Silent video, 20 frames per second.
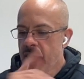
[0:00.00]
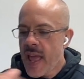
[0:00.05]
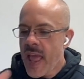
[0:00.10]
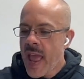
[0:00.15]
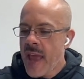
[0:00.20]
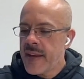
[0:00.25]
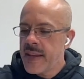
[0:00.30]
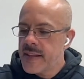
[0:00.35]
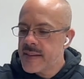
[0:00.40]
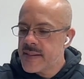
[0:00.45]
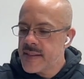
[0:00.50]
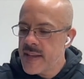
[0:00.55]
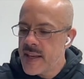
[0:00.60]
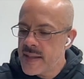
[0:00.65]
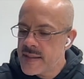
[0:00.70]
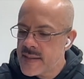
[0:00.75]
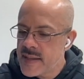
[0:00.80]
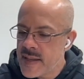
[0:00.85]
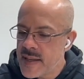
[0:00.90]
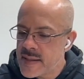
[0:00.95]
And
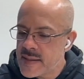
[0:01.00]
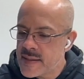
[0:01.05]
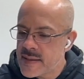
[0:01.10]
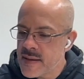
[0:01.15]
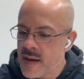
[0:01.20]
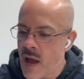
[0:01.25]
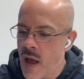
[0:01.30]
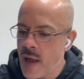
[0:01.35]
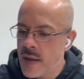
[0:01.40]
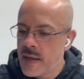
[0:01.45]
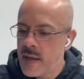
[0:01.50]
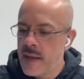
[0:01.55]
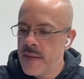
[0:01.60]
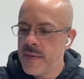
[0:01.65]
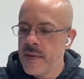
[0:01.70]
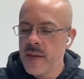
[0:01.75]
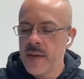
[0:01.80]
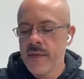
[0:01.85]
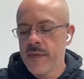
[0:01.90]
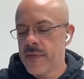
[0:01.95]
it's not
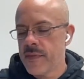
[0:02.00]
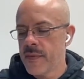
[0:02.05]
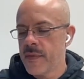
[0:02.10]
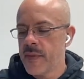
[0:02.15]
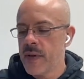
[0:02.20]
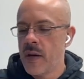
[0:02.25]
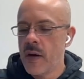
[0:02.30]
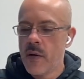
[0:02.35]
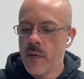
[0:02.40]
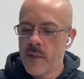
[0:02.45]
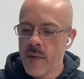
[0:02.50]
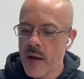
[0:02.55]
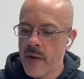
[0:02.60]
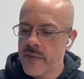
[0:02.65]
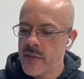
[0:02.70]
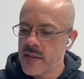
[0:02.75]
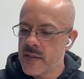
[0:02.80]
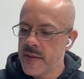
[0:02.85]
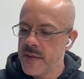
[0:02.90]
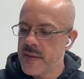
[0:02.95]
in the,
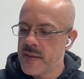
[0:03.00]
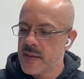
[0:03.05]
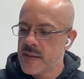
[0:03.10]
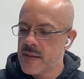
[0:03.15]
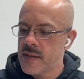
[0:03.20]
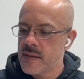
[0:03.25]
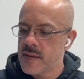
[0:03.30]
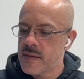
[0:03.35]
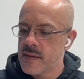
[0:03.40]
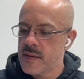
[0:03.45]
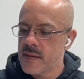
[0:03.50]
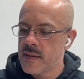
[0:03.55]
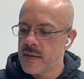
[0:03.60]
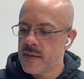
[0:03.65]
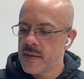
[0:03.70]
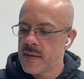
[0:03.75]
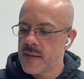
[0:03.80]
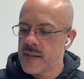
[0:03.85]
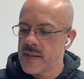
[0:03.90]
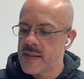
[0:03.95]
obviously
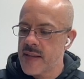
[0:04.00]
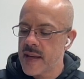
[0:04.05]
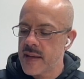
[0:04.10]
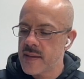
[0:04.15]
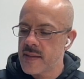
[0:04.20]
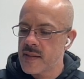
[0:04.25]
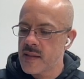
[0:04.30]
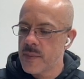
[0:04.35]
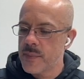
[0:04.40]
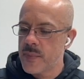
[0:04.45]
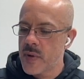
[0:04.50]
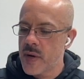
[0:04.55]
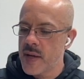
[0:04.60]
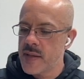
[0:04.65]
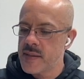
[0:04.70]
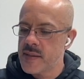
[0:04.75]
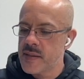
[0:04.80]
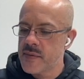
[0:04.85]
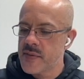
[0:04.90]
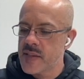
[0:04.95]
this deck is
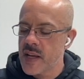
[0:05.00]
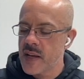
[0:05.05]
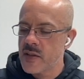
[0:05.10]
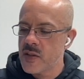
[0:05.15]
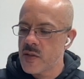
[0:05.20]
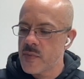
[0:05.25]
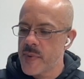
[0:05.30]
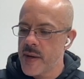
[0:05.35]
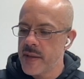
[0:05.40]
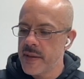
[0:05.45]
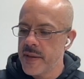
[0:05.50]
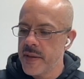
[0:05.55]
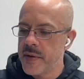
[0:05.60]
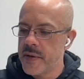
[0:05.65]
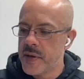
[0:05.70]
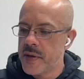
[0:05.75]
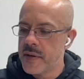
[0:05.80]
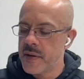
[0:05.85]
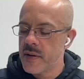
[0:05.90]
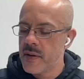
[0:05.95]
comprised of sketches by
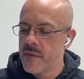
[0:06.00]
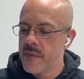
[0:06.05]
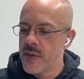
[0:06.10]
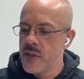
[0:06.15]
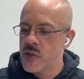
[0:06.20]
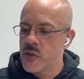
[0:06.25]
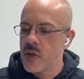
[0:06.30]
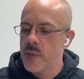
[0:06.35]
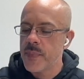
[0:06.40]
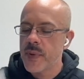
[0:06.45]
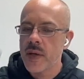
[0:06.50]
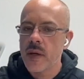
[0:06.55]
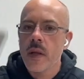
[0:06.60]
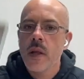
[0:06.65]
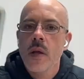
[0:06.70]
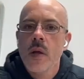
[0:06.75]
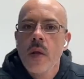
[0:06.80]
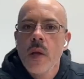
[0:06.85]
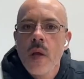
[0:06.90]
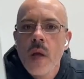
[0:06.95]
Leonardo da Vinci, but
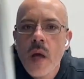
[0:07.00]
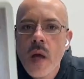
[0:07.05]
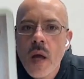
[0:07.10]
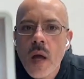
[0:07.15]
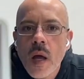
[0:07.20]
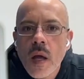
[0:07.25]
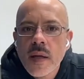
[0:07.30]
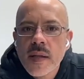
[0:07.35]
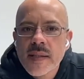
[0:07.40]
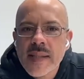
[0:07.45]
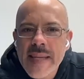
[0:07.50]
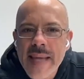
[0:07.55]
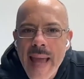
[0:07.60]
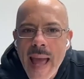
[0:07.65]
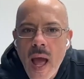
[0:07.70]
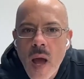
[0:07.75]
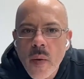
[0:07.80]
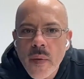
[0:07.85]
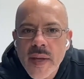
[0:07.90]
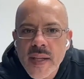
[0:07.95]
see
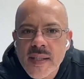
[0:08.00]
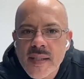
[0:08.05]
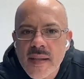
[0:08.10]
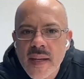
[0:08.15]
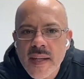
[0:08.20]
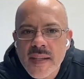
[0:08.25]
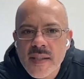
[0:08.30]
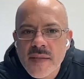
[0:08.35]
how it's